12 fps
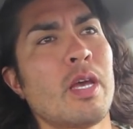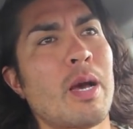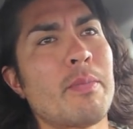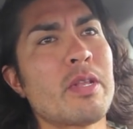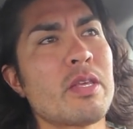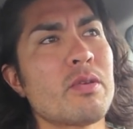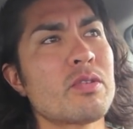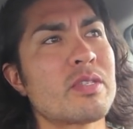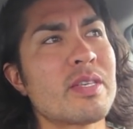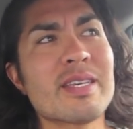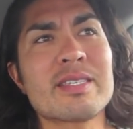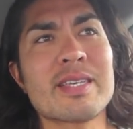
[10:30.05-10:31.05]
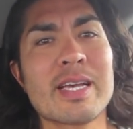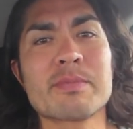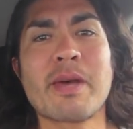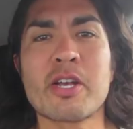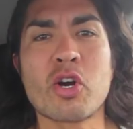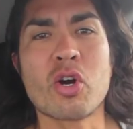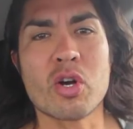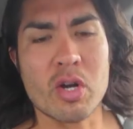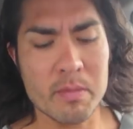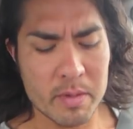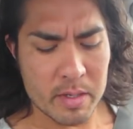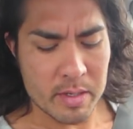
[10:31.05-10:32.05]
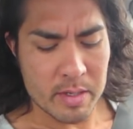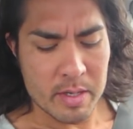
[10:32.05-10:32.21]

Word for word: I'm gonna use this as my carb,